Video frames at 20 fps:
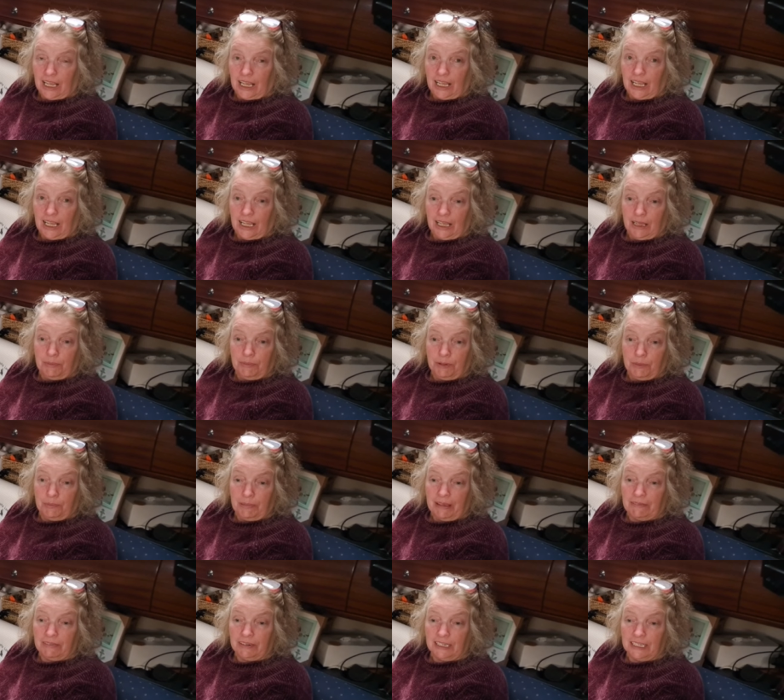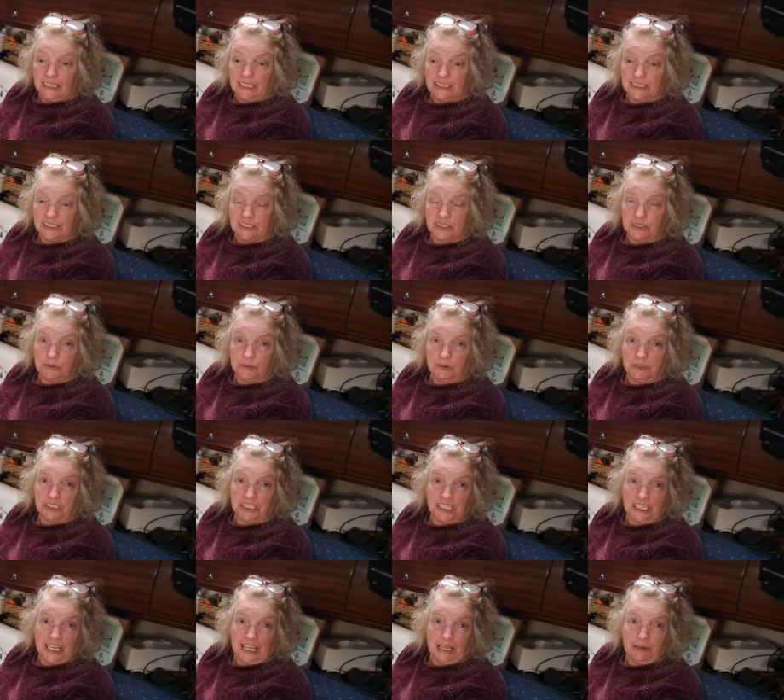Uh, but Beverly has done what
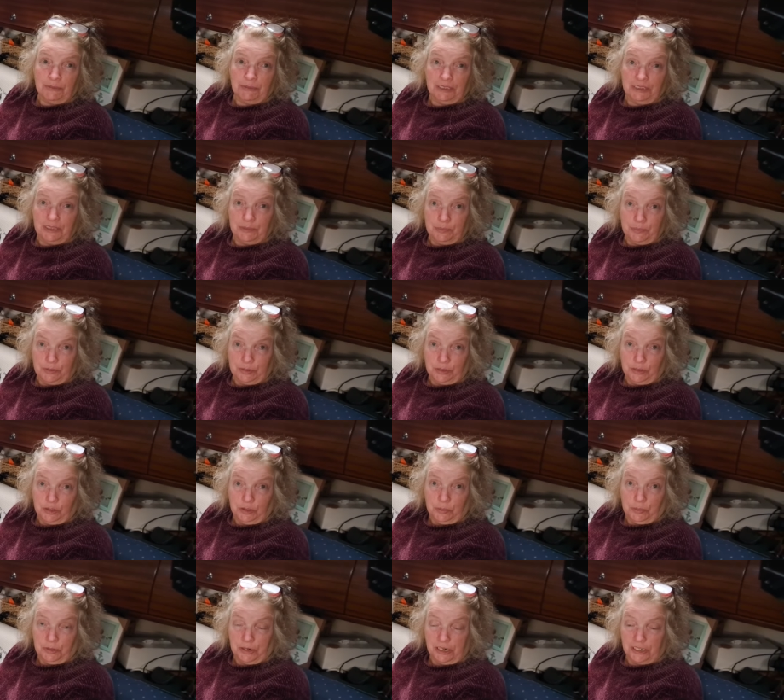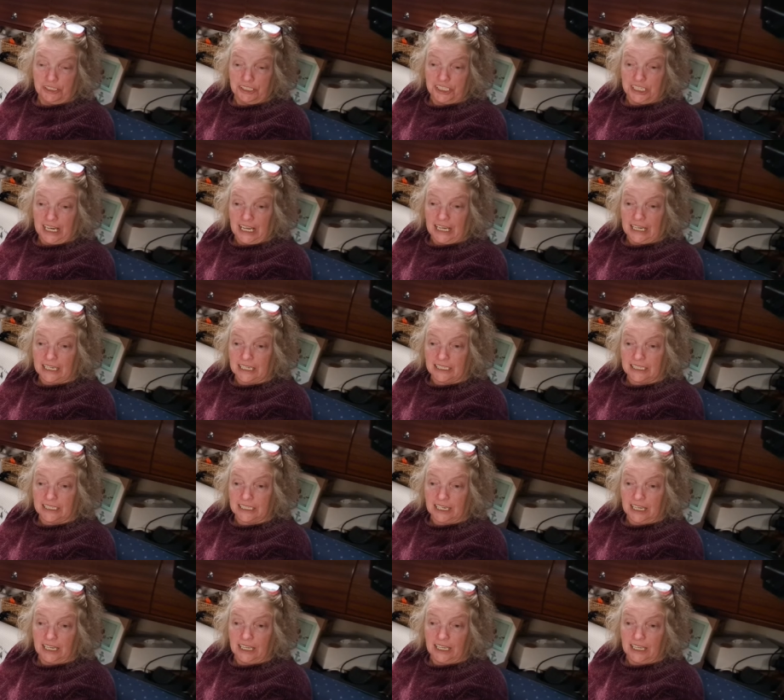she can with the door project.